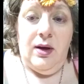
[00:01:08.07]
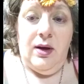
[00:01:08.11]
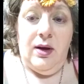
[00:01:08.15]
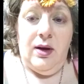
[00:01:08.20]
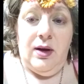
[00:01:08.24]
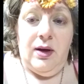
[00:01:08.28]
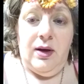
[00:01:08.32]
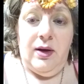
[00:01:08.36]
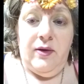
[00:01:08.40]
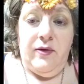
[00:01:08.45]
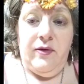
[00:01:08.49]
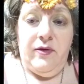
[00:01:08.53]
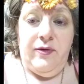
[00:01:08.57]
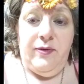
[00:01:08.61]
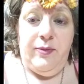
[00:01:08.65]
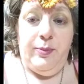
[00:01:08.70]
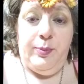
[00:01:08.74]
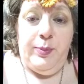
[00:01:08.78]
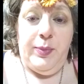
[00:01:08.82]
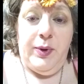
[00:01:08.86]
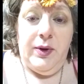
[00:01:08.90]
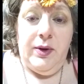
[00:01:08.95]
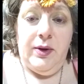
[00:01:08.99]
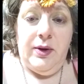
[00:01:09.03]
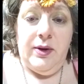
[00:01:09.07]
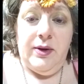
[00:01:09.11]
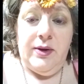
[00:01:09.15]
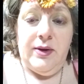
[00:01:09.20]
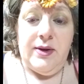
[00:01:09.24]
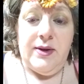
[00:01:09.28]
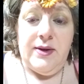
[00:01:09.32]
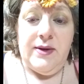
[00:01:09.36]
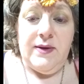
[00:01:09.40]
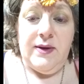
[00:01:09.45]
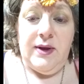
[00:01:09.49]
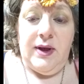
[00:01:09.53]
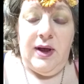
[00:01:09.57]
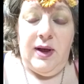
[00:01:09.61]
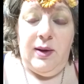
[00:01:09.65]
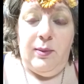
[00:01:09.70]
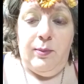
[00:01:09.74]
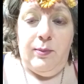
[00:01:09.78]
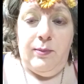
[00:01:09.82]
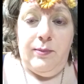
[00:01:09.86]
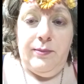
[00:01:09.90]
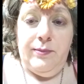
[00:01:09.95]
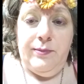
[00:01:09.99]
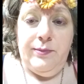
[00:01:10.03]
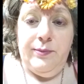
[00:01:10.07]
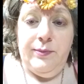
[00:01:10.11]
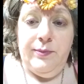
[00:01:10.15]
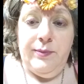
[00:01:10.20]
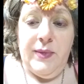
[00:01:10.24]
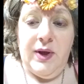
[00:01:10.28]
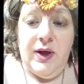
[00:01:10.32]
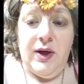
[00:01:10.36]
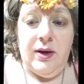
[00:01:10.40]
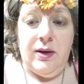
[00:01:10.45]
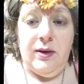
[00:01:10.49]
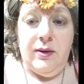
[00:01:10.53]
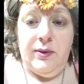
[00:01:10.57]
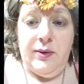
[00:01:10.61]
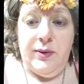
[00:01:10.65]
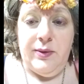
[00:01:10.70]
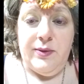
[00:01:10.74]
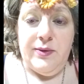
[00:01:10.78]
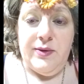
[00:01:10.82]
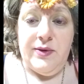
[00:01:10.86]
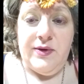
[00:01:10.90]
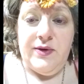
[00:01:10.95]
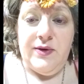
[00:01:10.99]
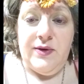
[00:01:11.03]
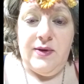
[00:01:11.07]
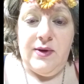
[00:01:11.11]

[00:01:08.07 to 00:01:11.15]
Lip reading: I've put on the same colors,